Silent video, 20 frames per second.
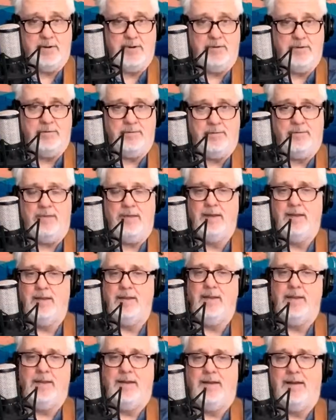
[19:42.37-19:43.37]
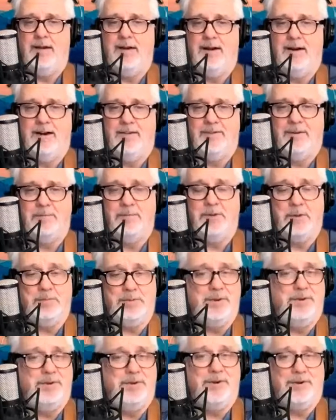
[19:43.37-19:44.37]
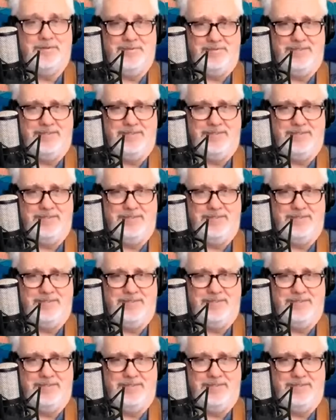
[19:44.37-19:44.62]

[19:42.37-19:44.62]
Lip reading: own from computer